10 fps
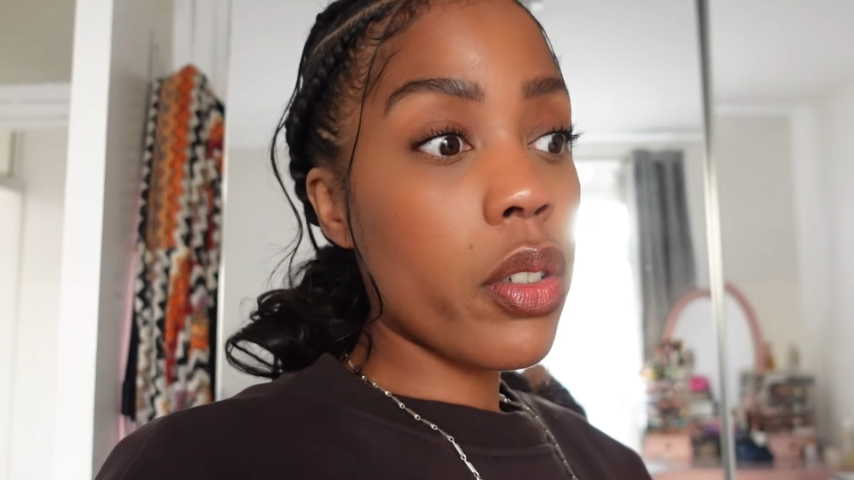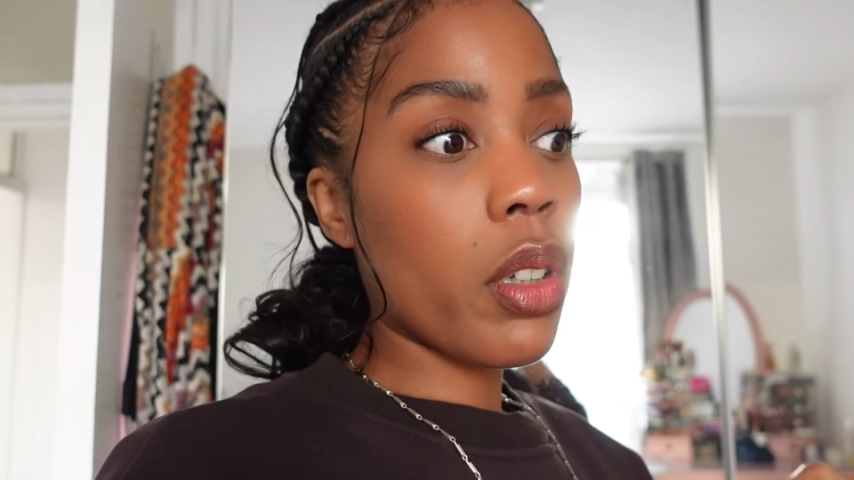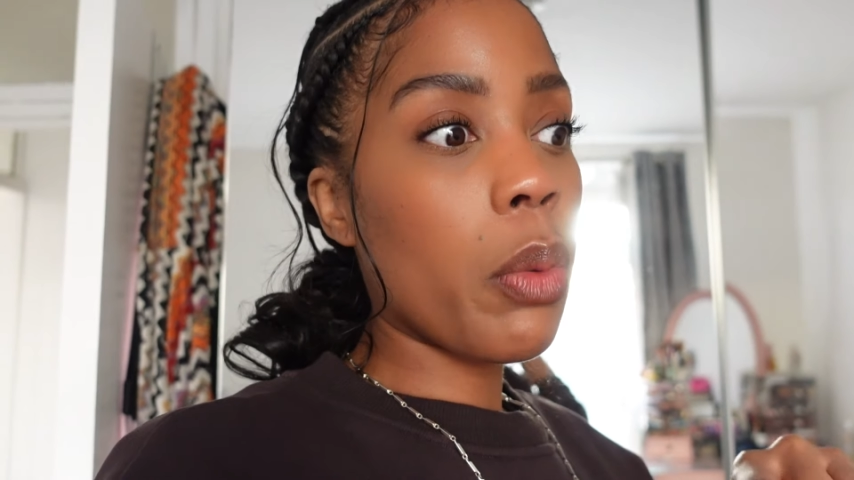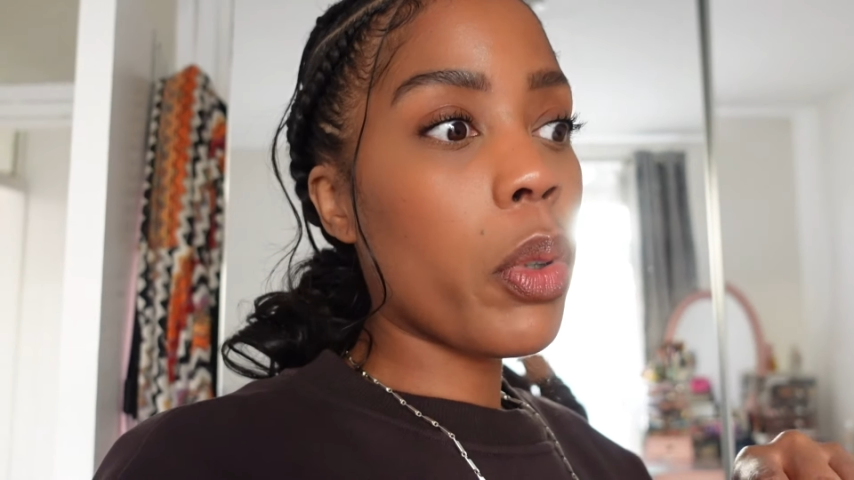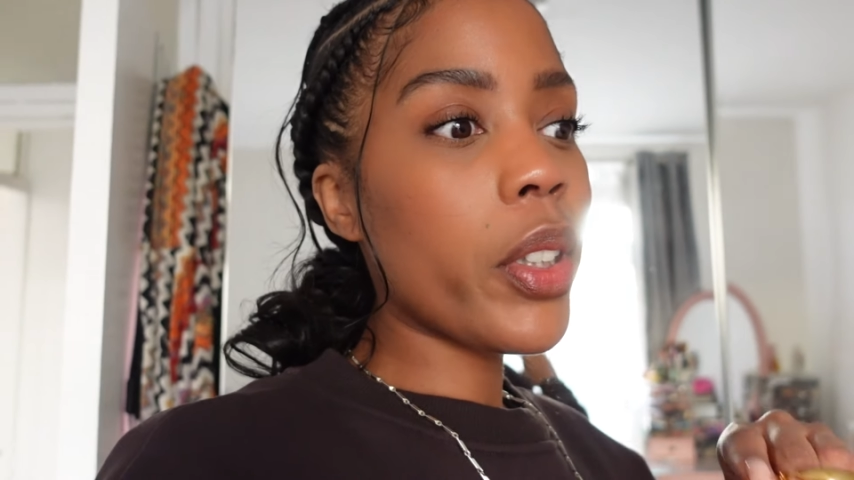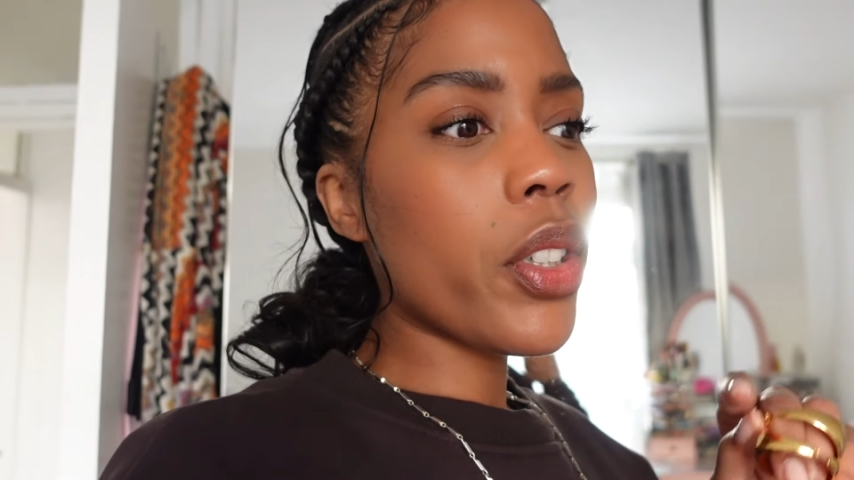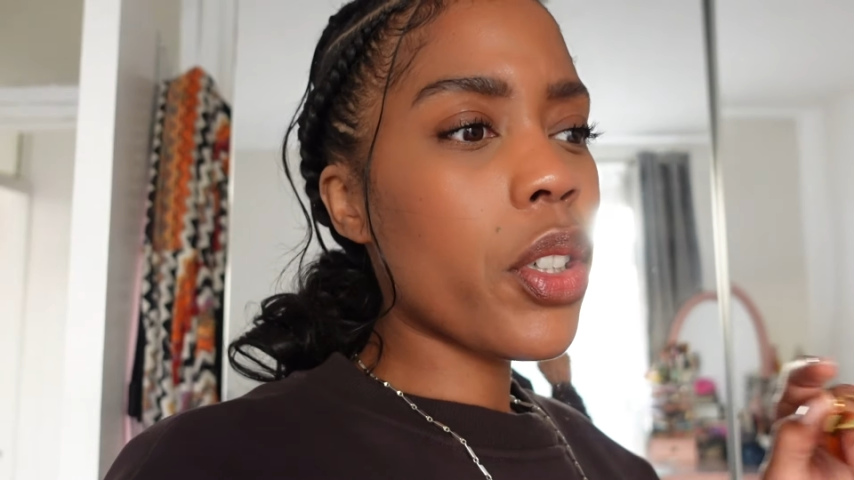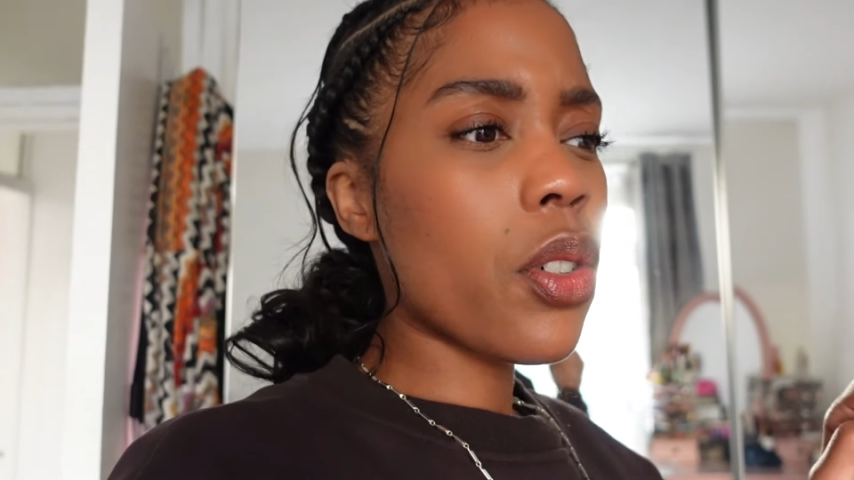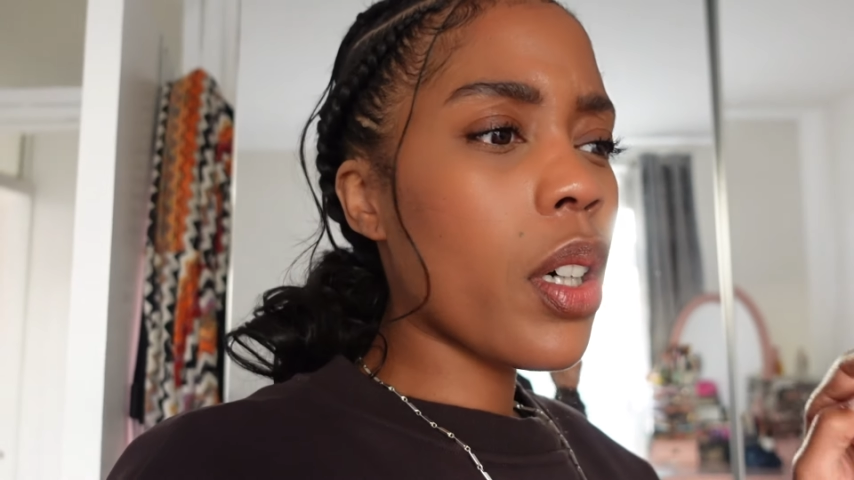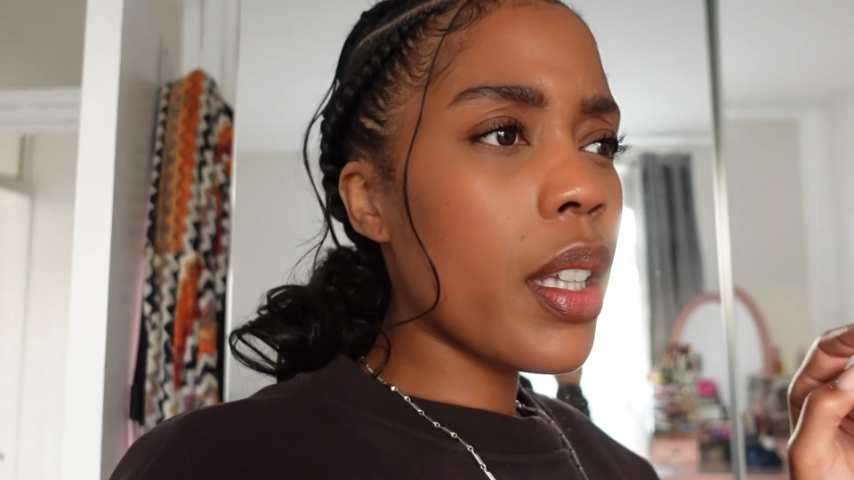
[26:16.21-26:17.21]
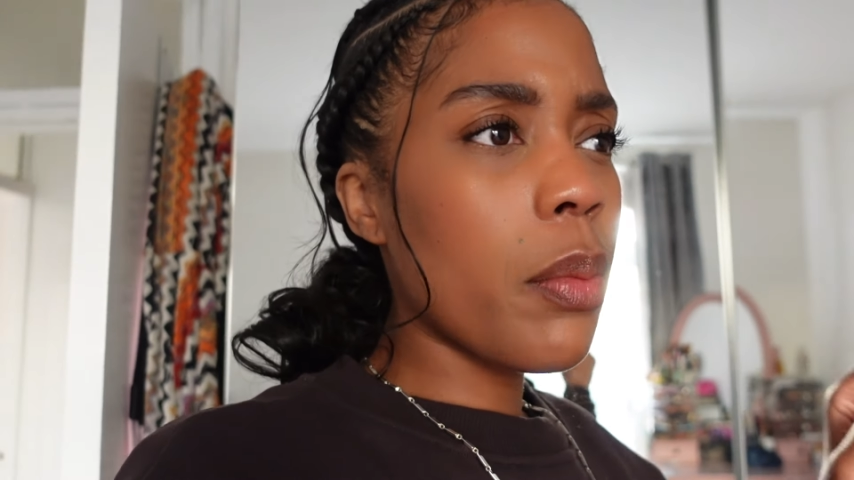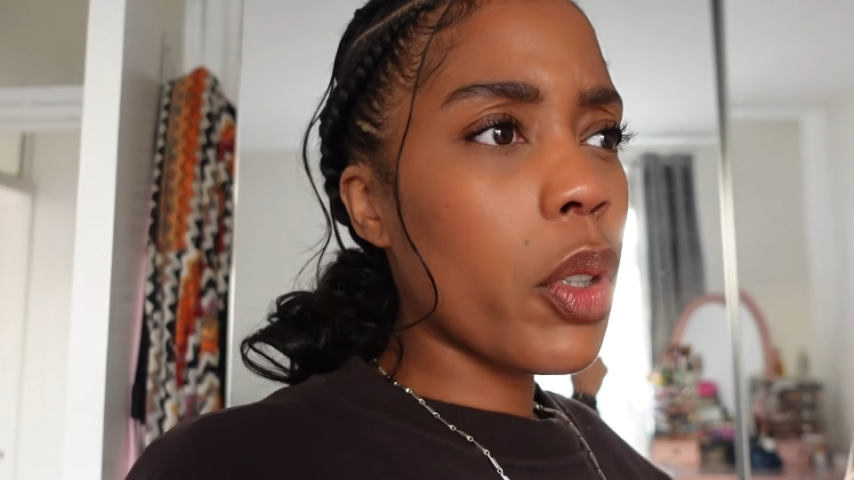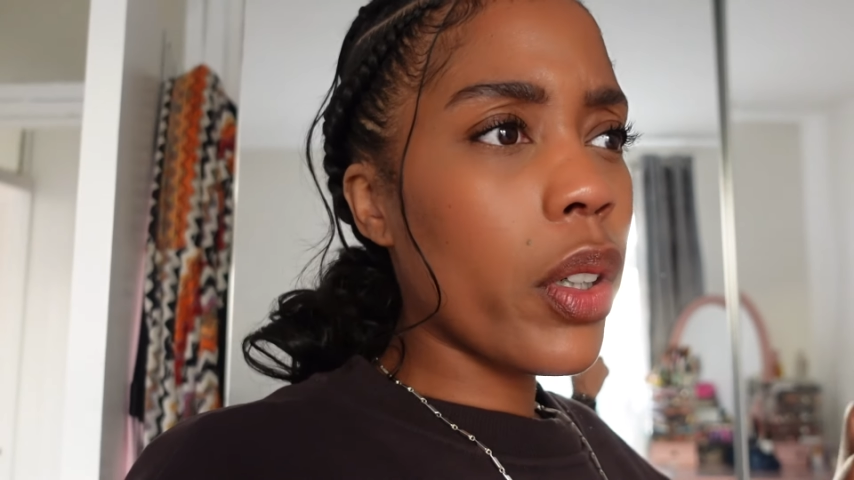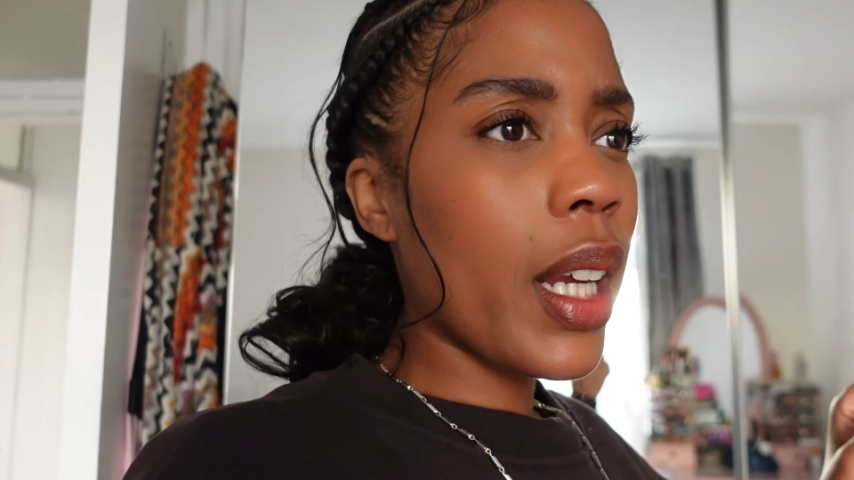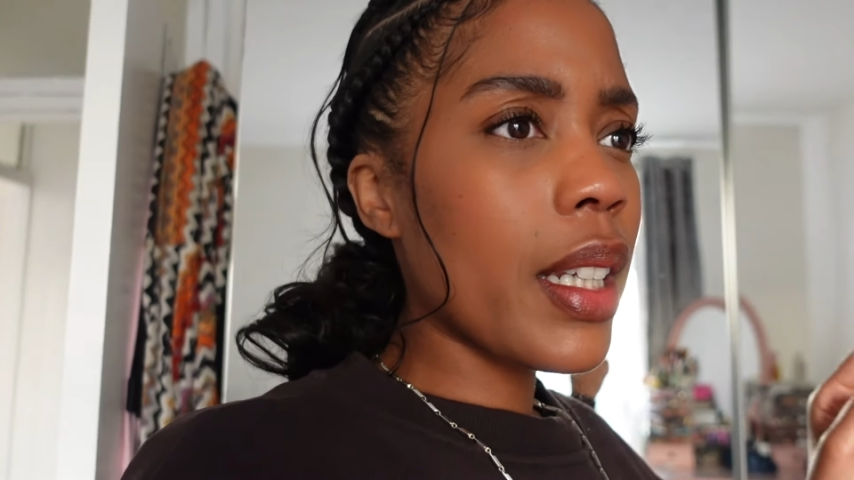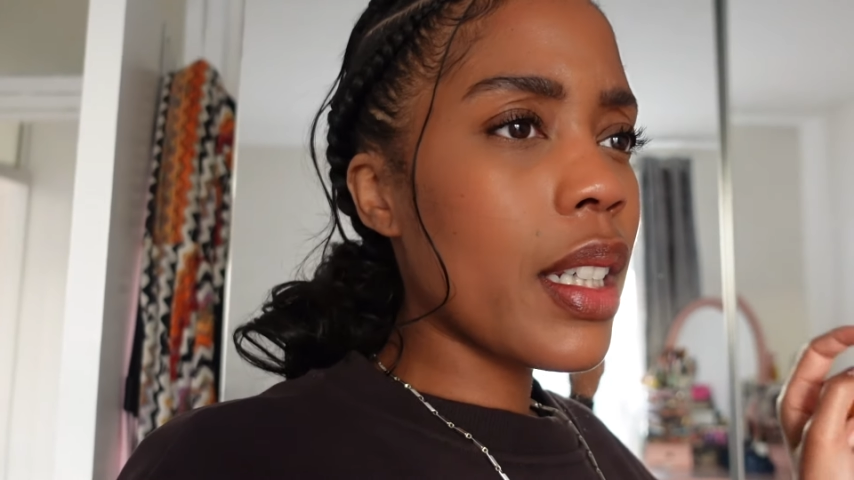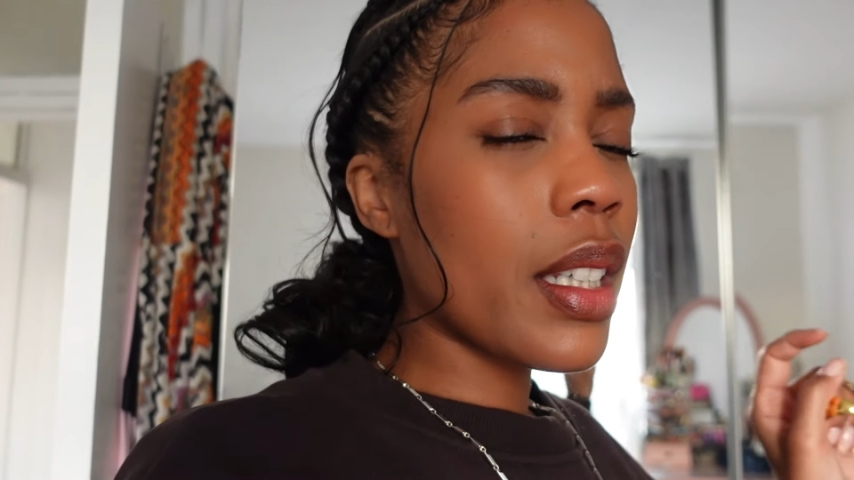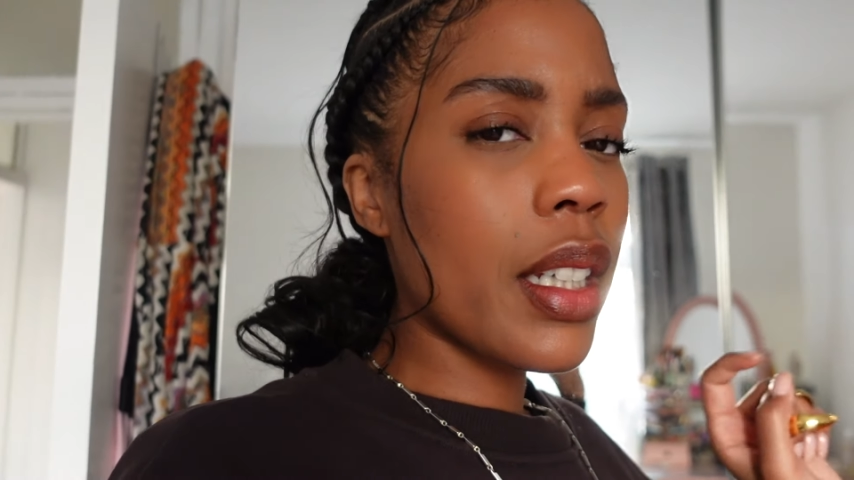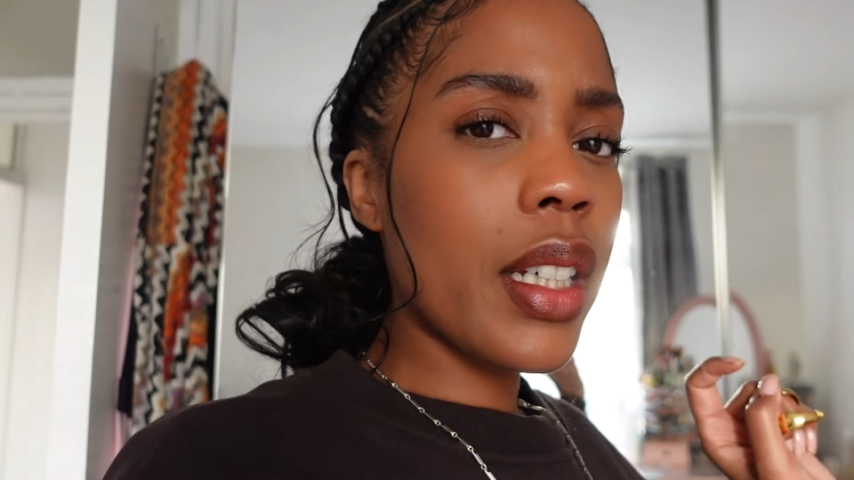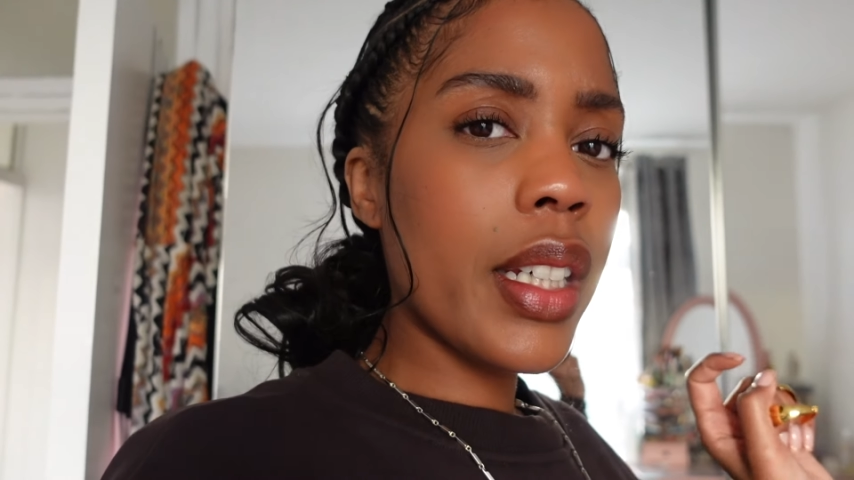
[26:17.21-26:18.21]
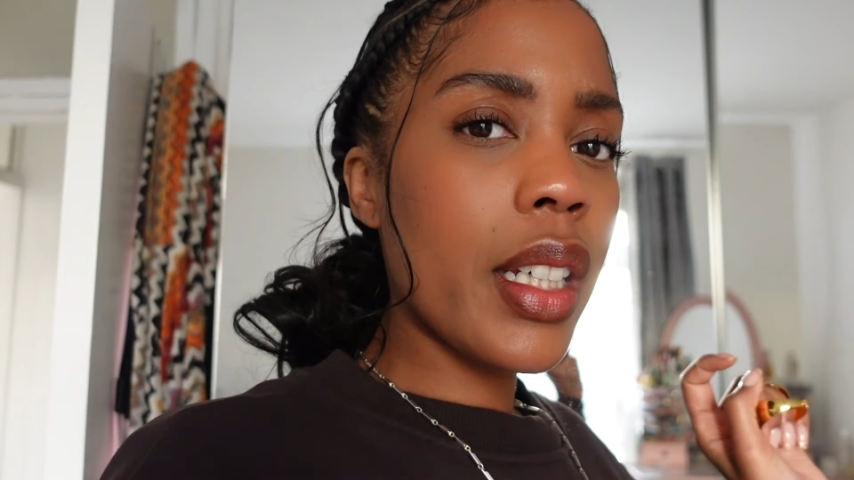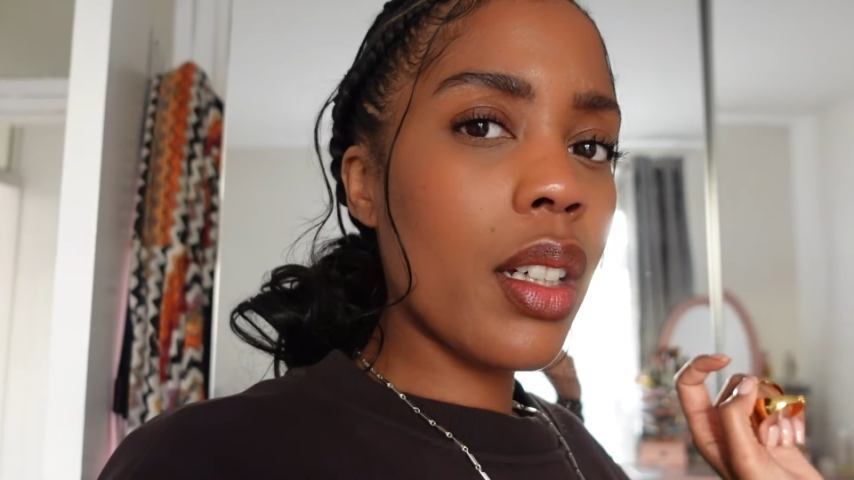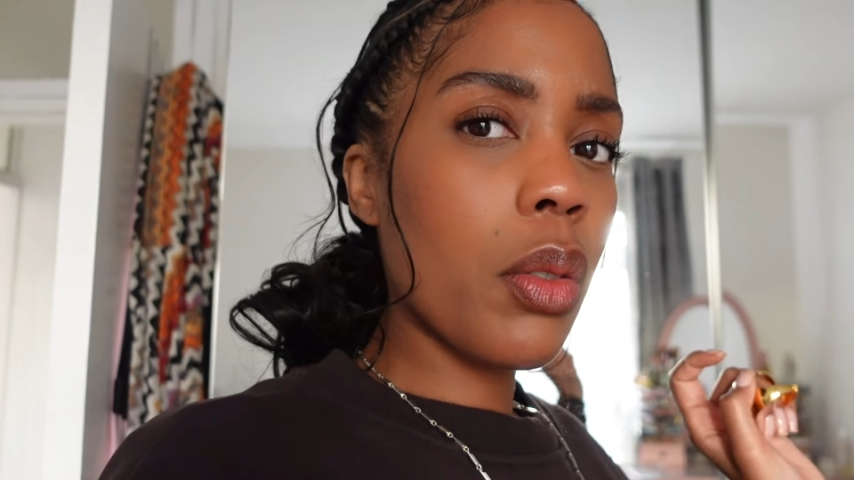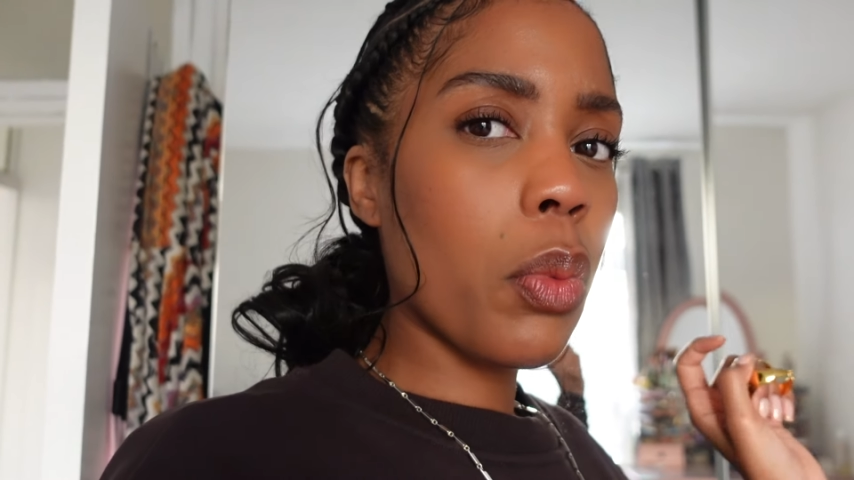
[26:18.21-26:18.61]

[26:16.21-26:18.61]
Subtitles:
So I want to just try them on and see